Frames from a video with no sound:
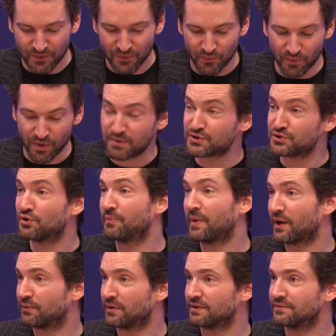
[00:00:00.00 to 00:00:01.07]
What was your
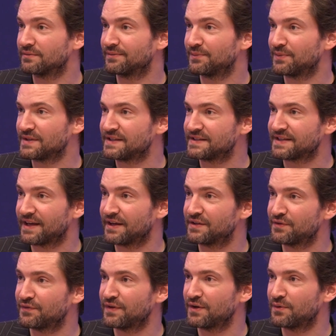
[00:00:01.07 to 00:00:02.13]
background? Was it
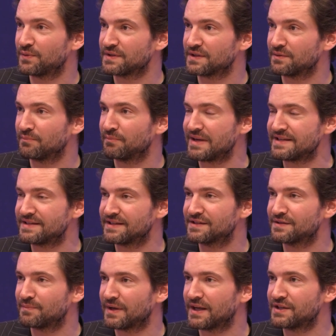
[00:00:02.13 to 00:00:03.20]
scientific? Was it
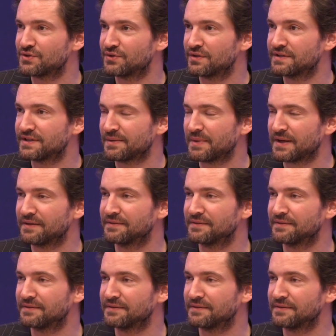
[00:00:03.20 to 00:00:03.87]
business, manager? Tell me.